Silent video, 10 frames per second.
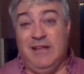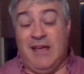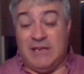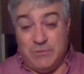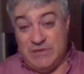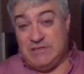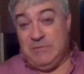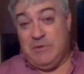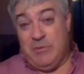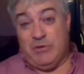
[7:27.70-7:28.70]
as we
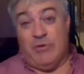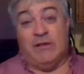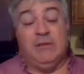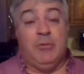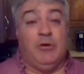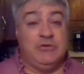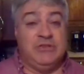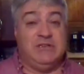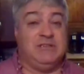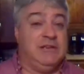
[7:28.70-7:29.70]
seem to be directly
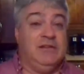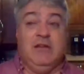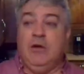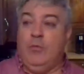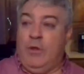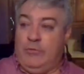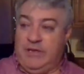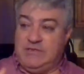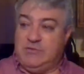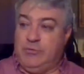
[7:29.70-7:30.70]
purchasing, whether
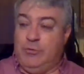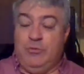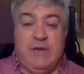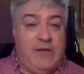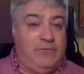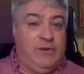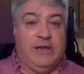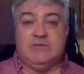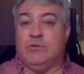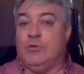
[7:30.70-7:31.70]
it's through
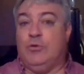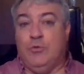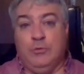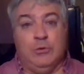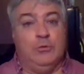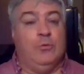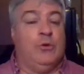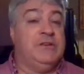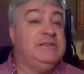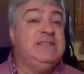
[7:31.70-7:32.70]
Netflix or Hulu
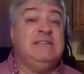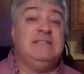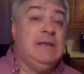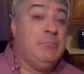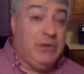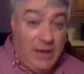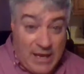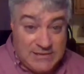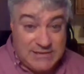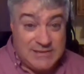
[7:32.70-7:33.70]
or Disney
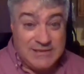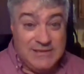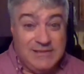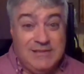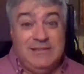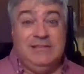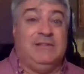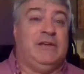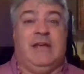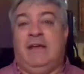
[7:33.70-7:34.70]
Plus,
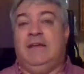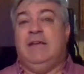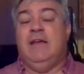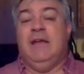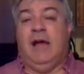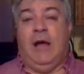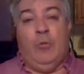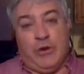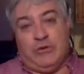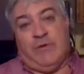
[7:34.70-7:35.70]
okay,
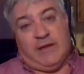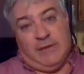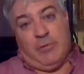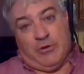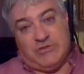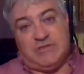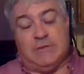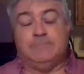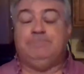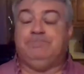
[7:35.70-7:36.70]
we're directly purchasing.